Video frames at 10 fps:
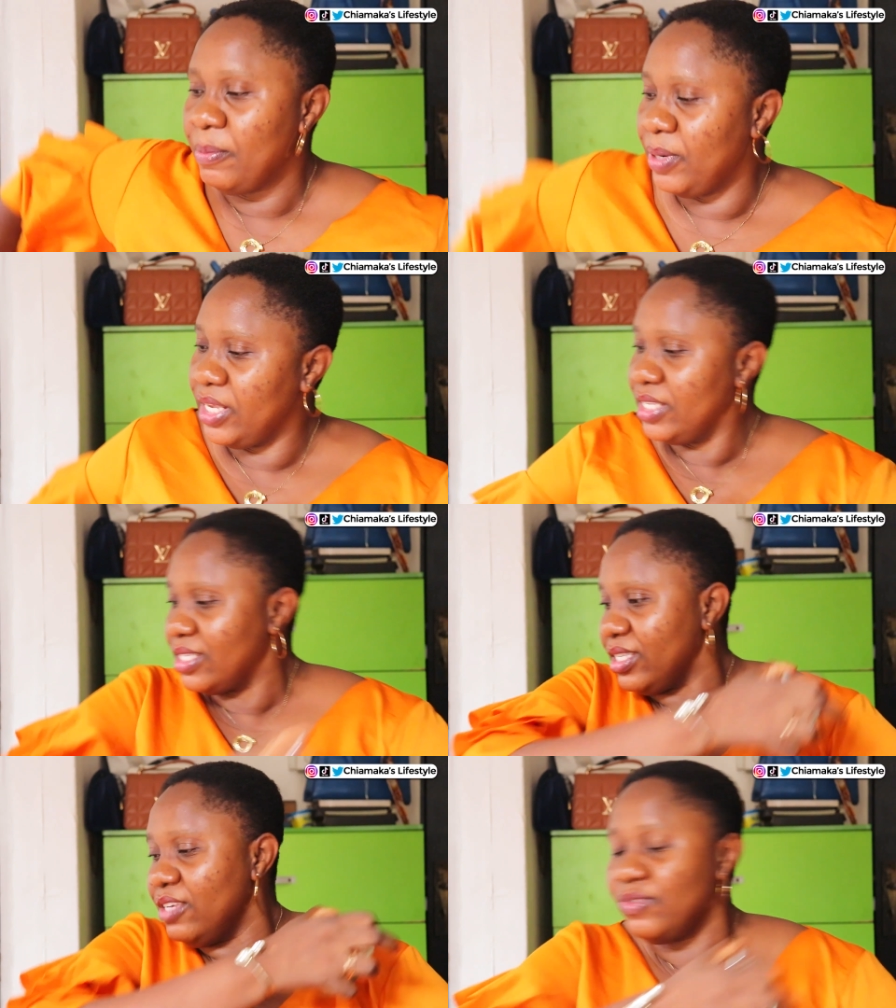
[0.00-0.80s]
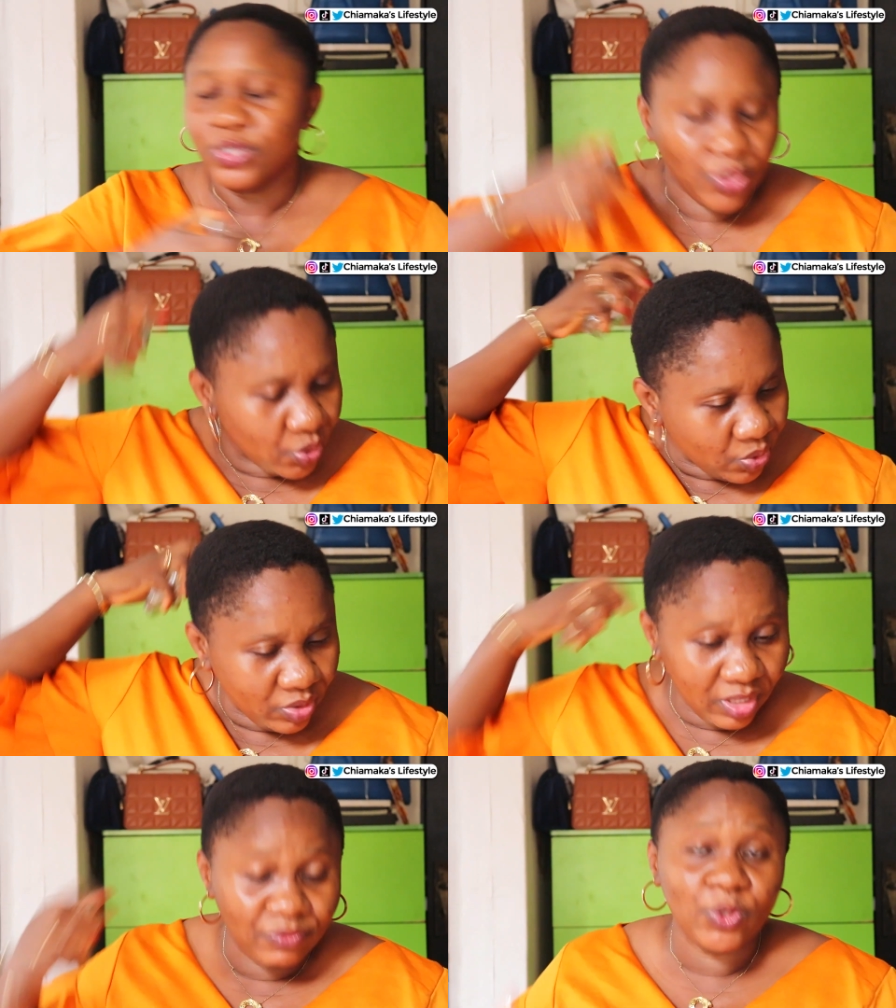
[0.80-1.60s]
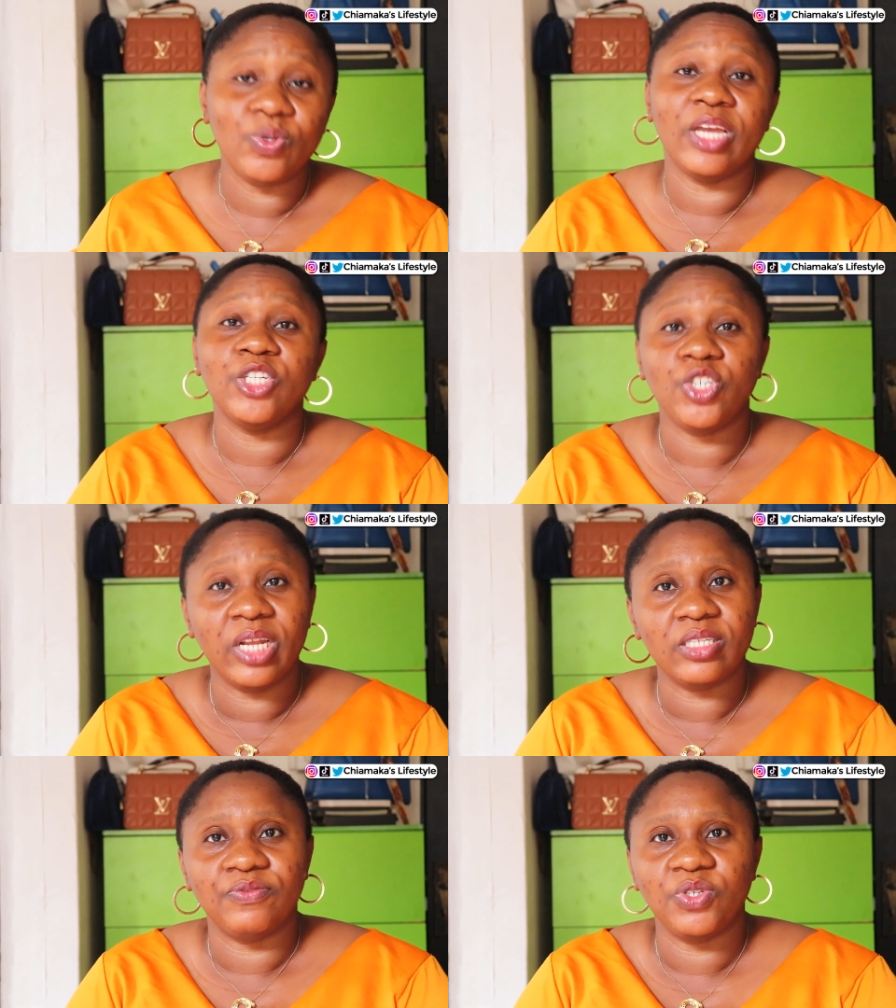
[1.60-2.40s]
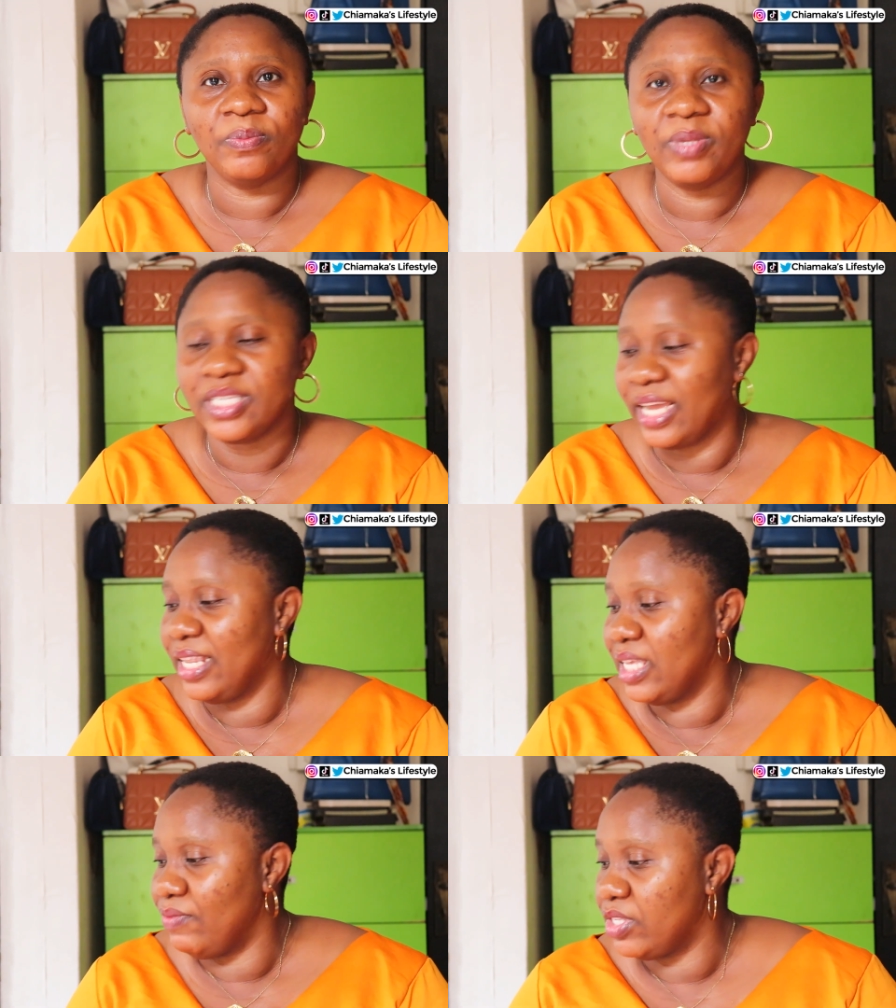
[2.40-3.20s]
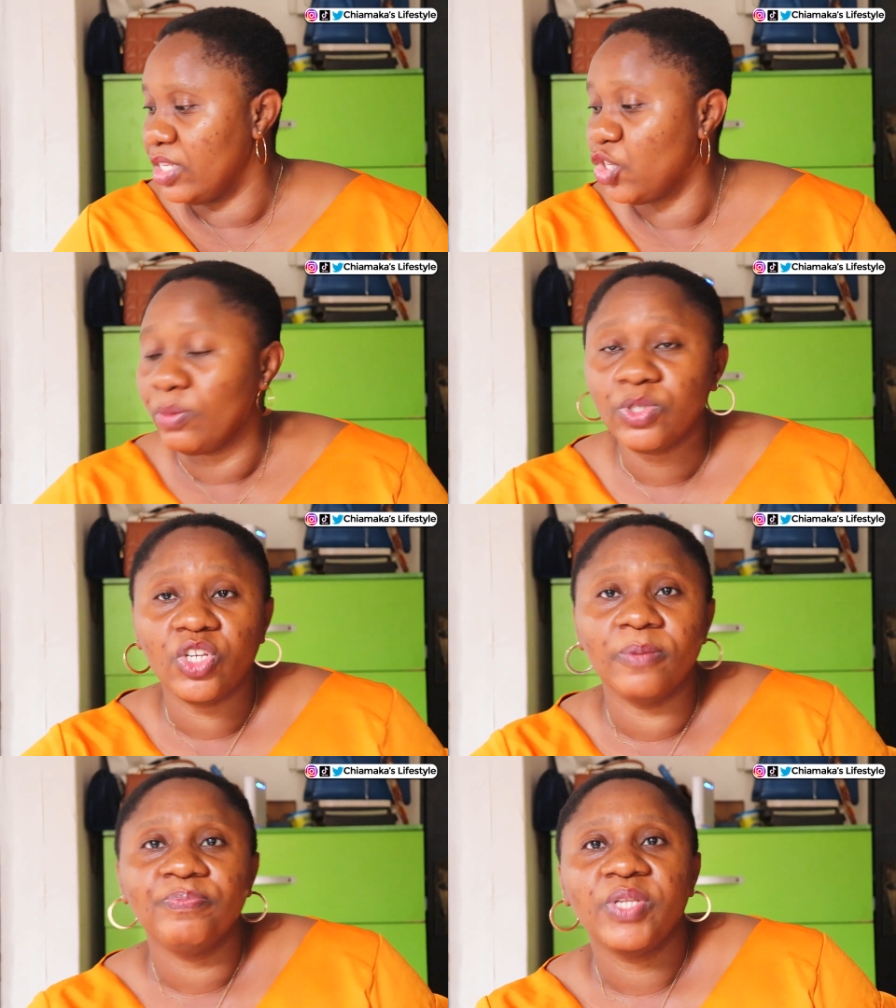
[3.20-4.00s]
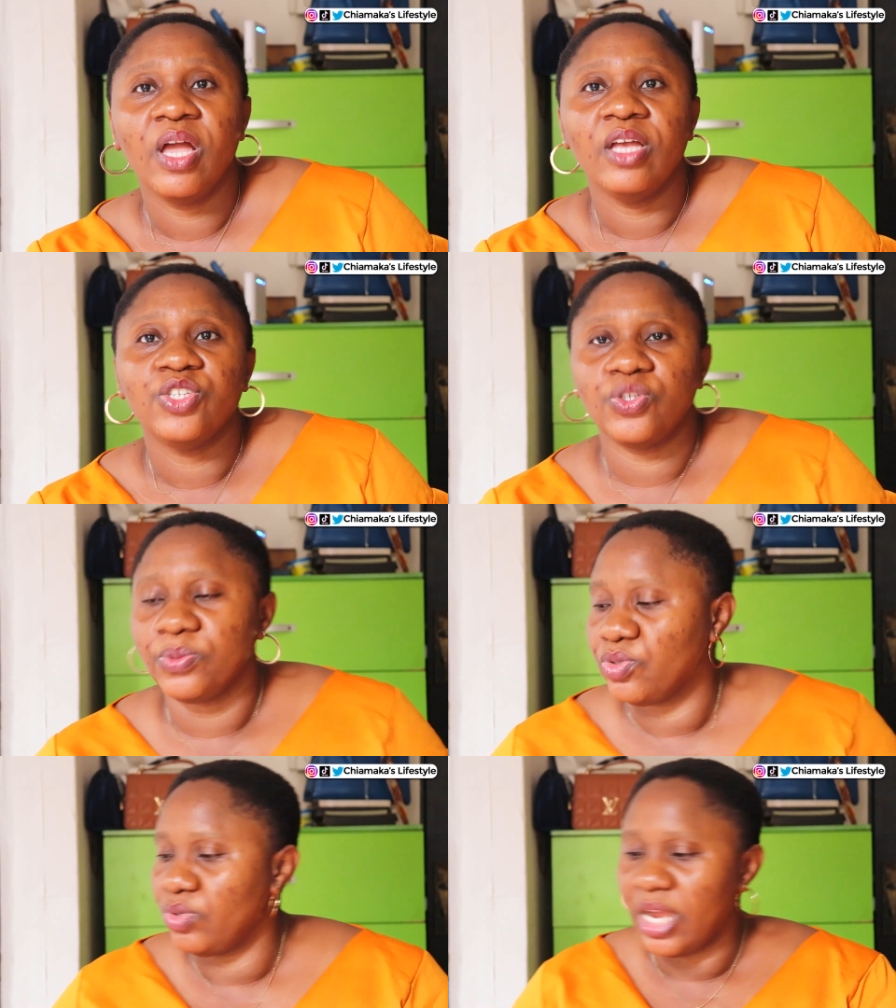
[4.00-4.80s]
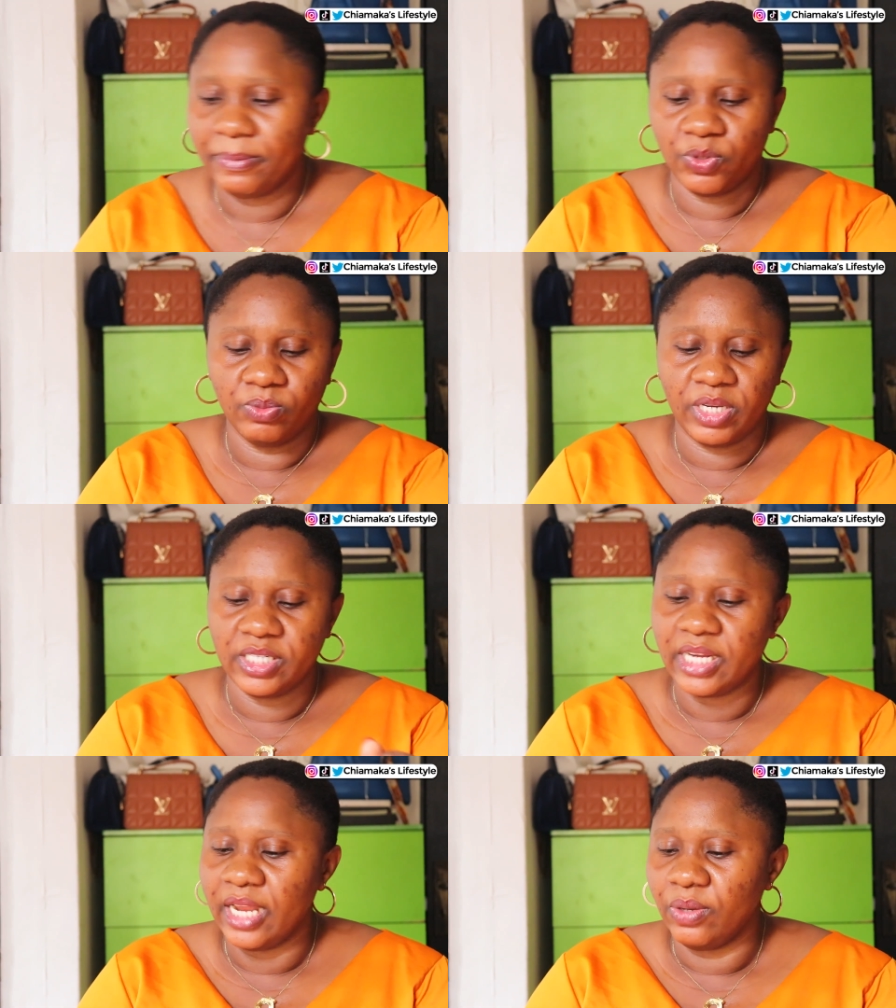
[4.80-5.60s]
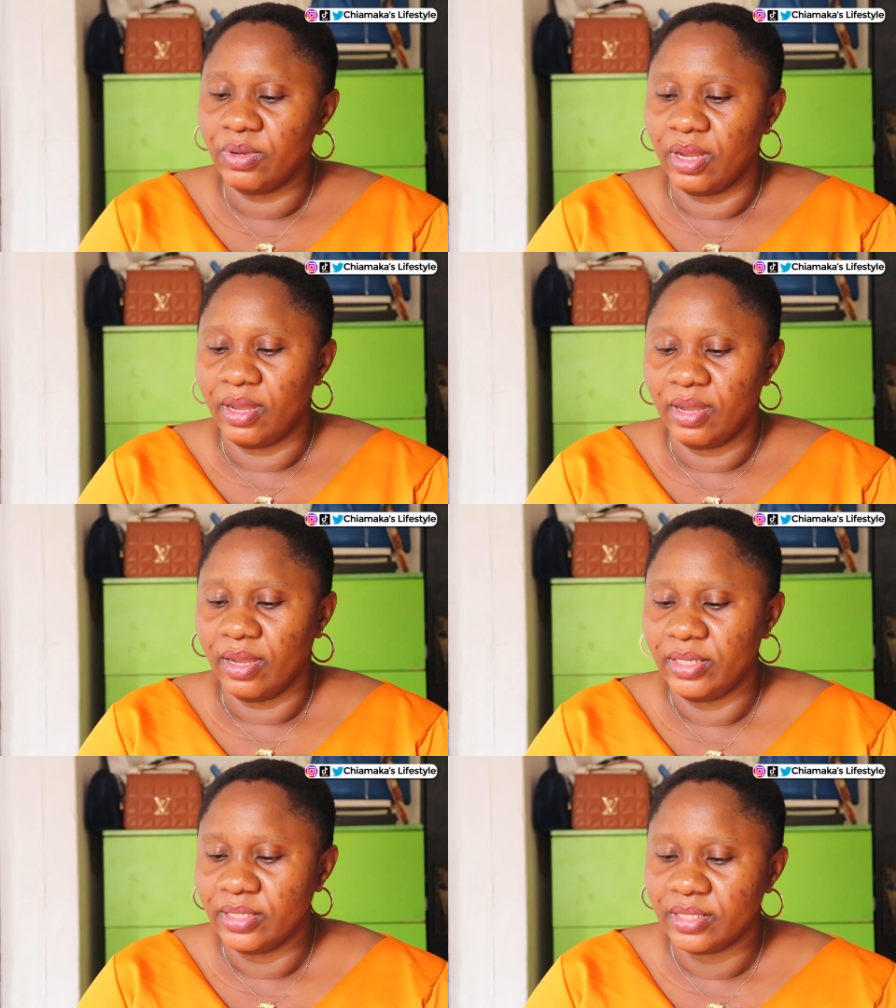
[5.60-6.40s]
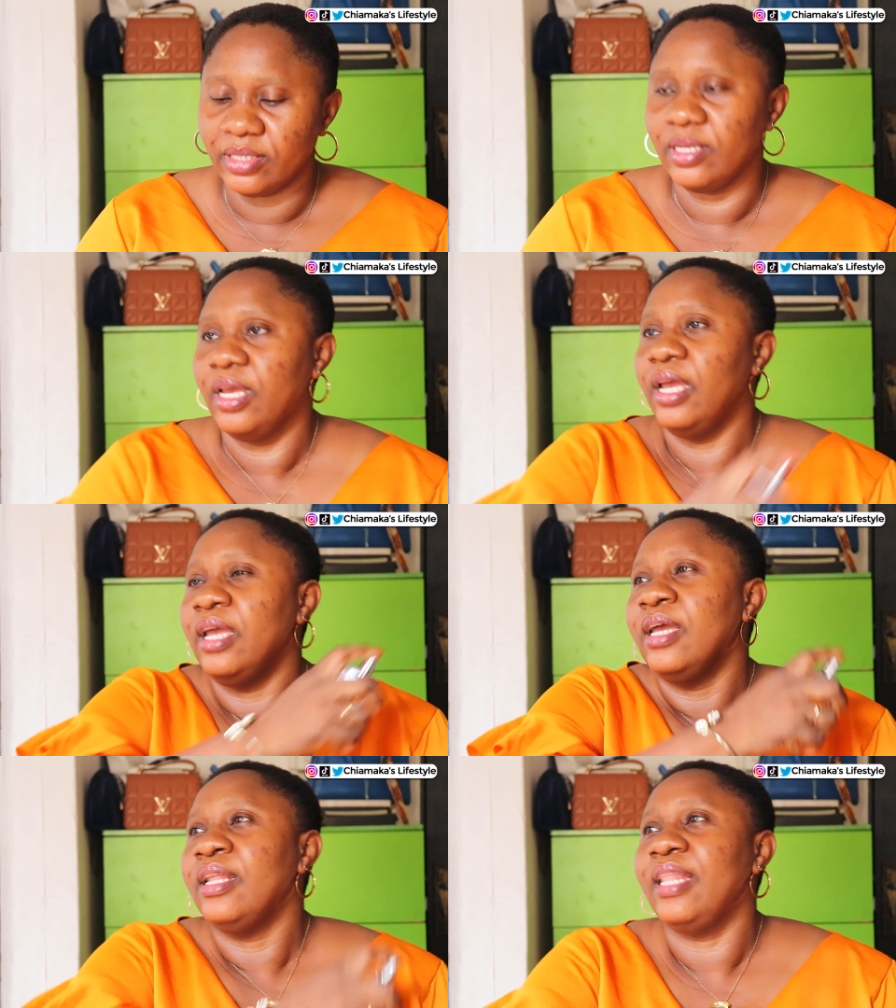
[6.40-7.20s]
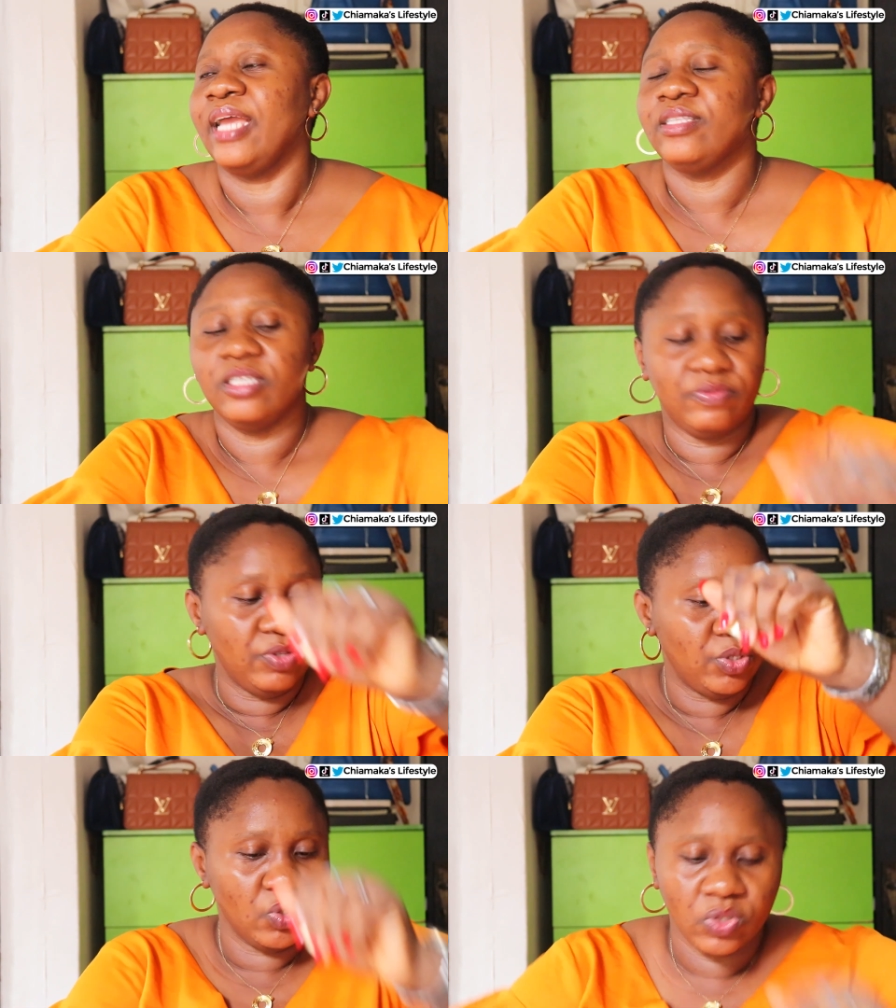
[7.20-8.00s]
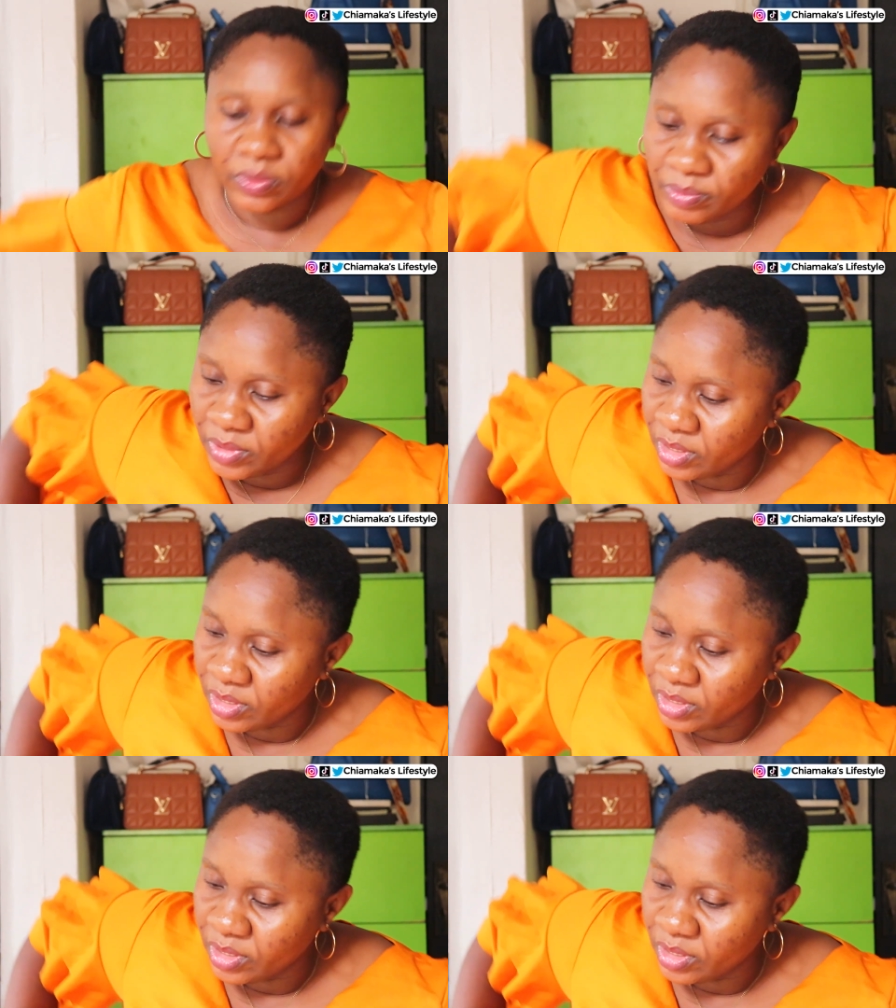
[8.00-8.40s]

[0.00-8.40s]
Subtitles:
Please, if you do enjoy this video, please kindly give it a thumbs up, subscribe to my channel, guys, like this video.